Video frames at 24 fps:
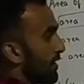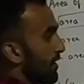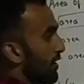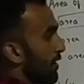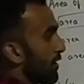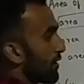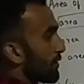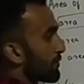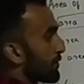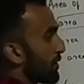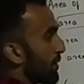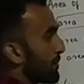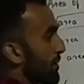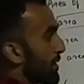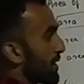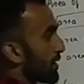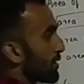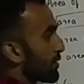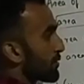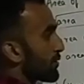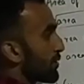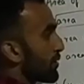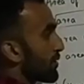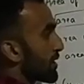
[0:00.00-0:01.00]
Or from here
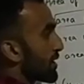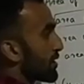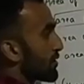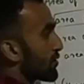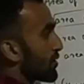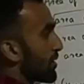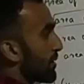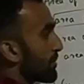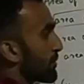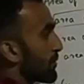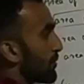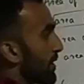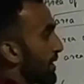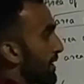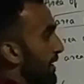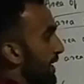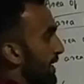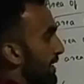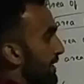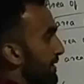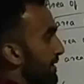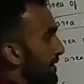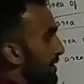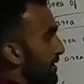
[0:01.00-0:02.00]
also you can drop one
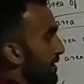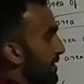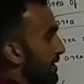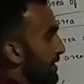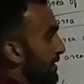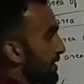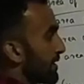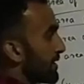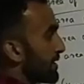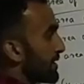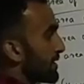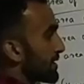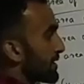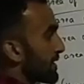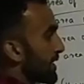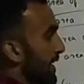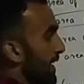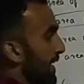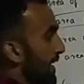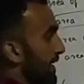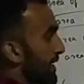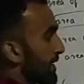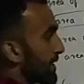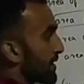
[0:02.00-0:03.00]
height. This is the
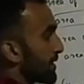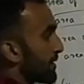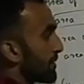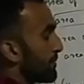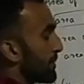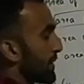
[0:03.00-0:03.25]
height.